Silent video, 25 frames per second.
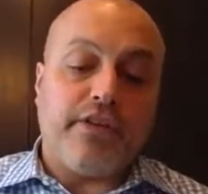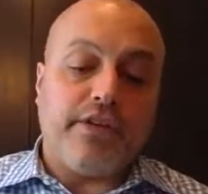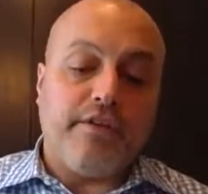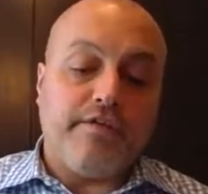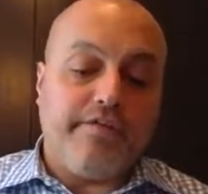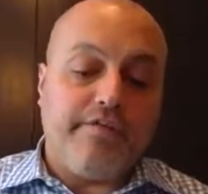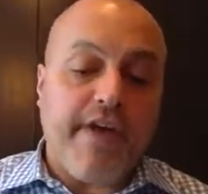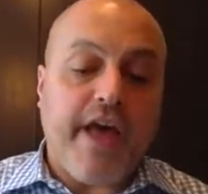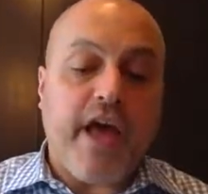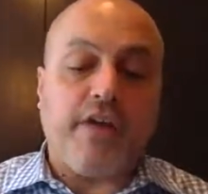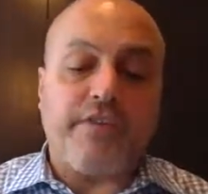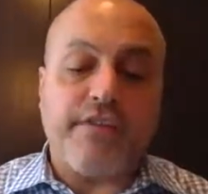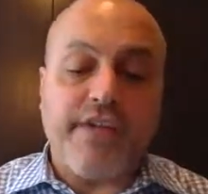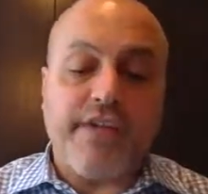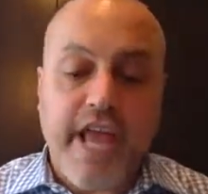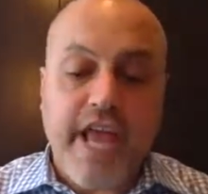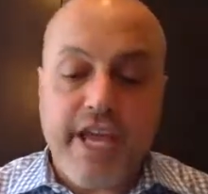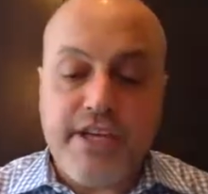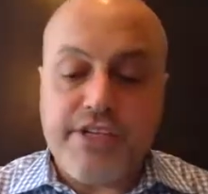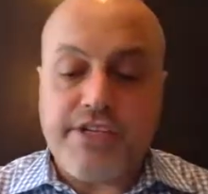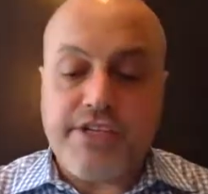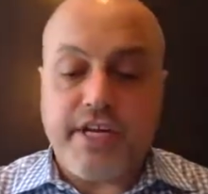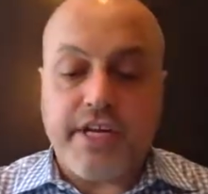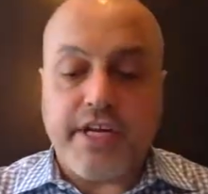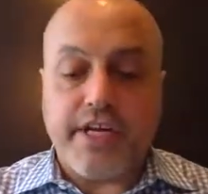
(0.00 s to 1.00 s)
build the
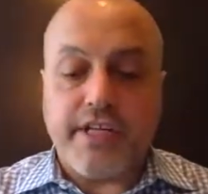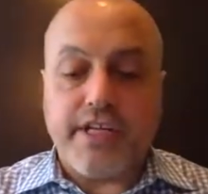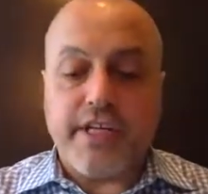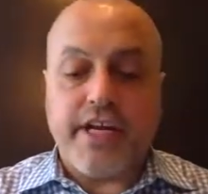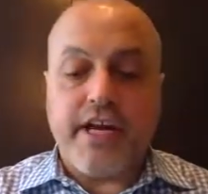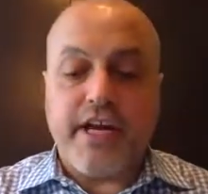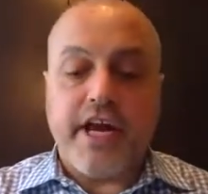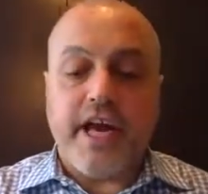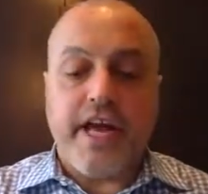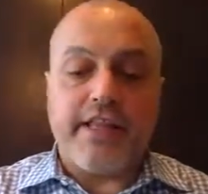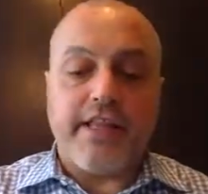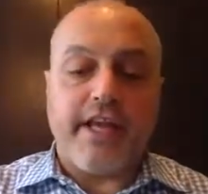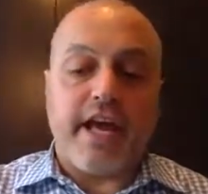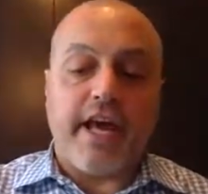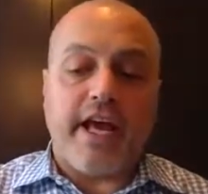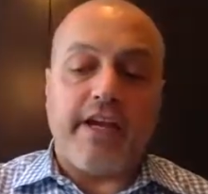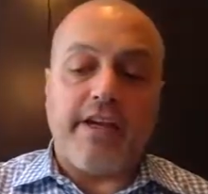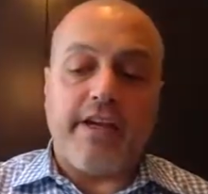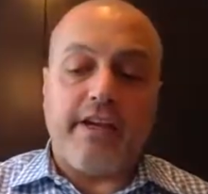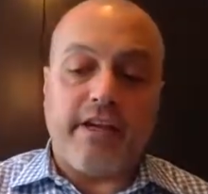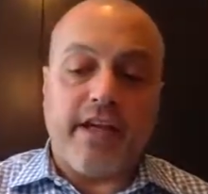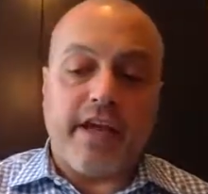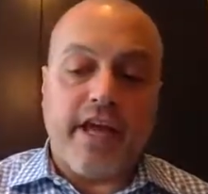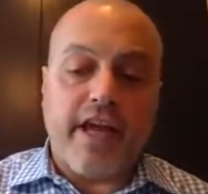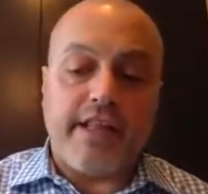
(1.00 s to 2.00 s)
foundation,
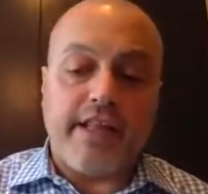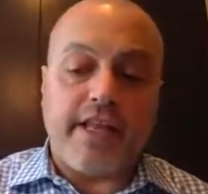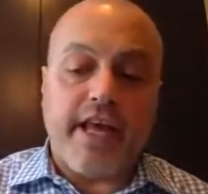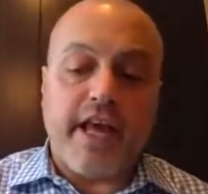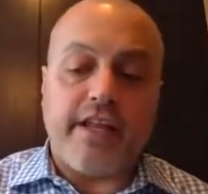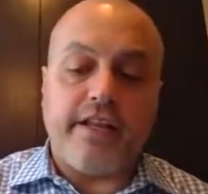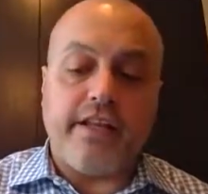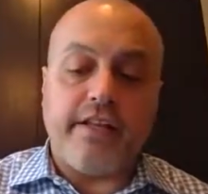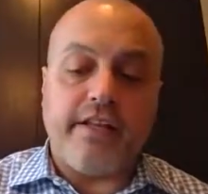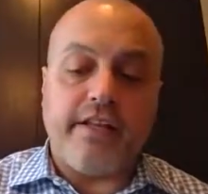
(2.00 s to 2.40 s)
and then